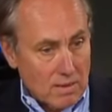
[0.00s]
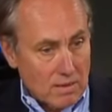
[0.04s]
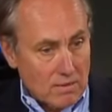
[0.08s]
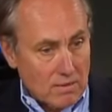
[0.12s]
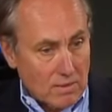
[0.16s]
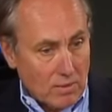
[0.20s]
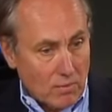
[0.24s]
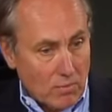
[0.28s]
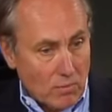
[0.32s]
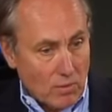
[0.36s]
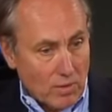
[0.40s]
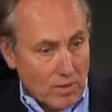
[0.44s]

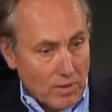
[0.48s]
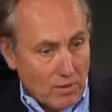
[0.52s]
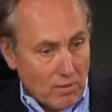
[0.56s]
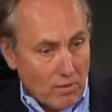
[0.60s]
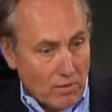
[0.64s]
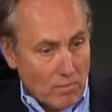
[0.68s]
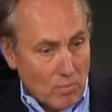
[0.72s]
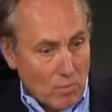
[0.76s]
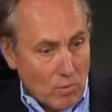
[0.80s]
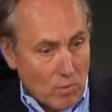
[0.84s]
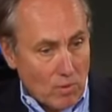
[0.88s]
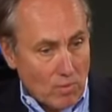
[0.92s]
that we're
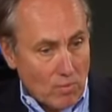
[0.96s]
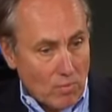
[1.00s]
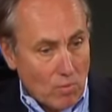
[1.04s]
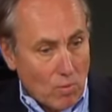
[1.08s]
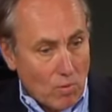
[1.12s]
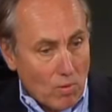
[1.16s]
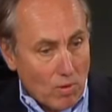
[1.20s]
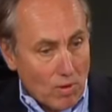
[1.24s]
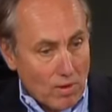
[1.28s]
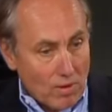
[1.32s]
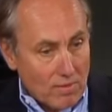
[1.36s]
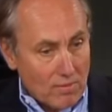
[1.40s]
hearing more and
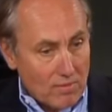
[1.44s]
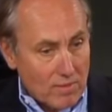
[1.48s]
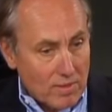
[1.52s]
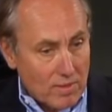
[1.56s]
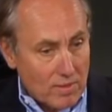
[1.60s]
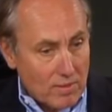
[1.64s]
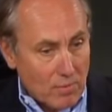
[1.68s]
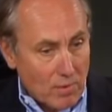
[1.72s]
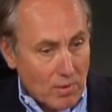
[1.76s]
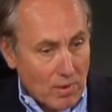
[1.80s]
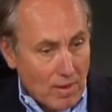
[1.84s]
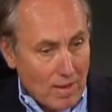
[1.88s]
more of, and
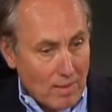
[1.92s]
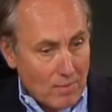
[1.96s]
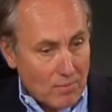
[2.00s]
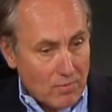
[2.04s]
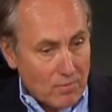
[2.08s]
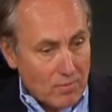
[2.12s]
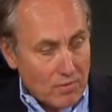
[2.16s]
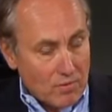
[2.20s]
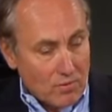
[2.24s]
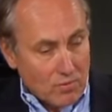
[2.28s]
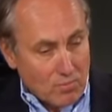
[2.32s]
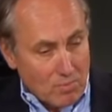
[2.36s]
that
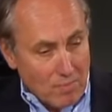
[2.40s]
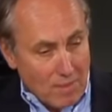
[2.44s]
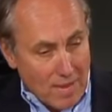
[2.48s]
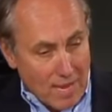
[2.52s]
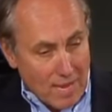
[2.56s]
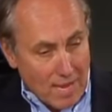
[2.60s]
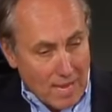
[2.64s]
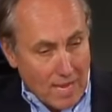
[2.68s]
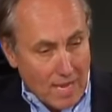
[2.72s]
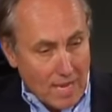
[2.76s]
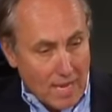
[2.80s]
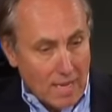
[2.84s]
perhaps this
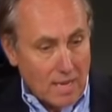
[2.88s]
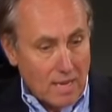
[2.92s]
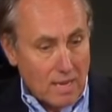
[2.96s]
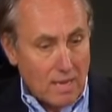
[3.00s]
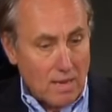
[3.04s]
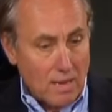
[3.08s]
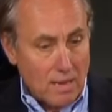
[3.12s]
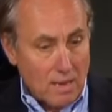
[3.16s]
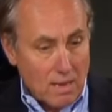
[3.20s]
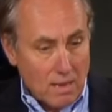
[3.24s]
may